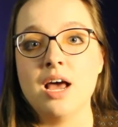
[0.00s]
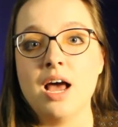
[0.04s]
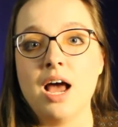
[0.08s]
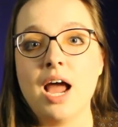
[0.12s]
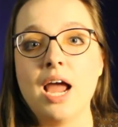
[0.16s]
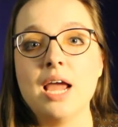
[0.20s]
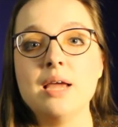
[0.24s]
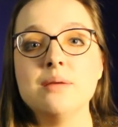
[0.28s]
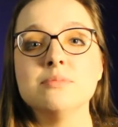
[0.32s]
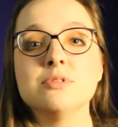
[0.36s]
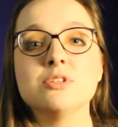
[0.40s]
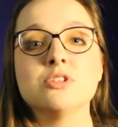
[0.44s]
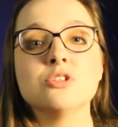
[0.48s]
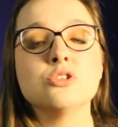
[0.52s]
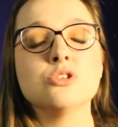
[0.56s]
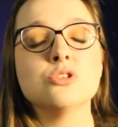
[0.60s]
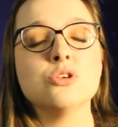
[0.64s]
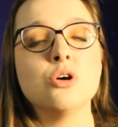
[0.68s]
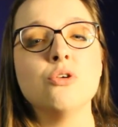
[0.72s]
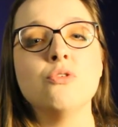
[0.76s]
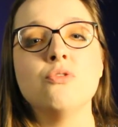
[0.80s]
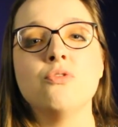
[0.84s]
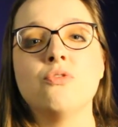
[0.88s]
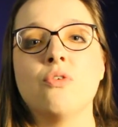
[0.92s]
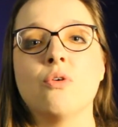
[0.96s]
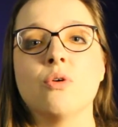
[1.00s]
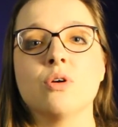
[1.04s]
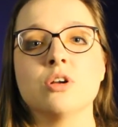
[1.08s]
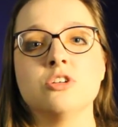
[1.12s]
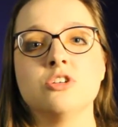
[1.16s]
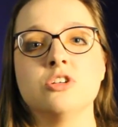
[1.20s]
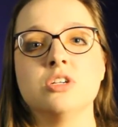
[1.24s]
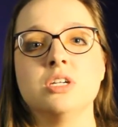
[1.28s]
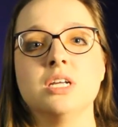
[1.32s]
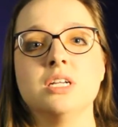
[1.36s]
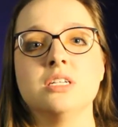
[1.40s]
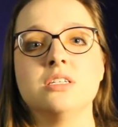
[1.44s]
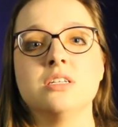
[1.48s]
I am so
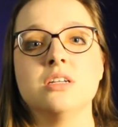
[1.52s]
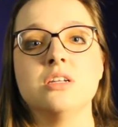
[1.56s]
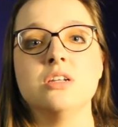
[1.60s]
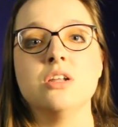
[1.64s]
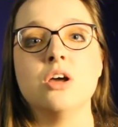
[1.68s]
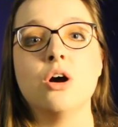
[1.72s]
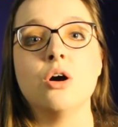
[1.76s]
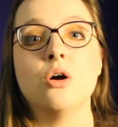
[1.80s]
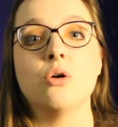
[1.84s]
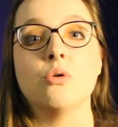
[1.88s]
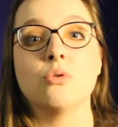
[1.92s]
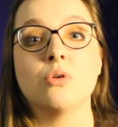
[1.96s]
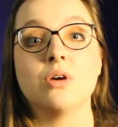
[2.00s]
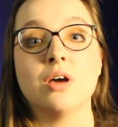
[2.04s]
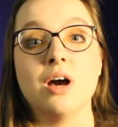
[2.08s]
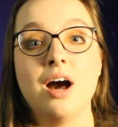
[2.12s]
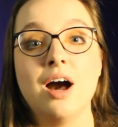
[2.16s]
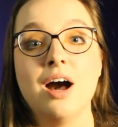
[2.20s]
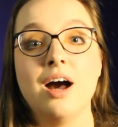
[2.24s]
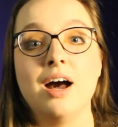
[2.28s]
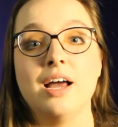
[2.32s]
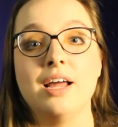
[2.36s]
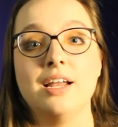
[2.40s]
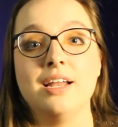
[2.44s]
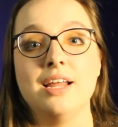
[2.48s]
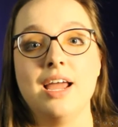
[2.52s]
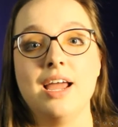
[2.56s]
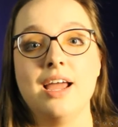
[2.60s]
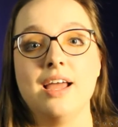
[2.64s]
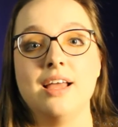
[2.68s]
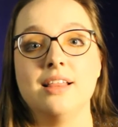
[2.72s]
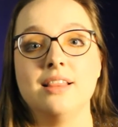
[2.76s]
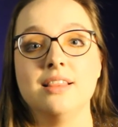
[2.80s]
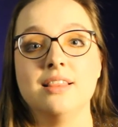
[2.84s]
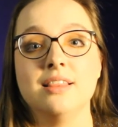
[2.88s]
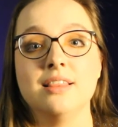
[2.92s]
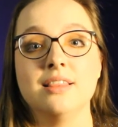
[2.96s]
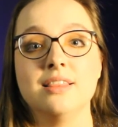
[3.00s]
fortunate to know God
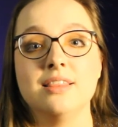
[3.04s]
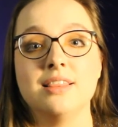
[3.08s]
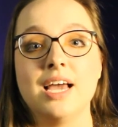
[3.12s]
and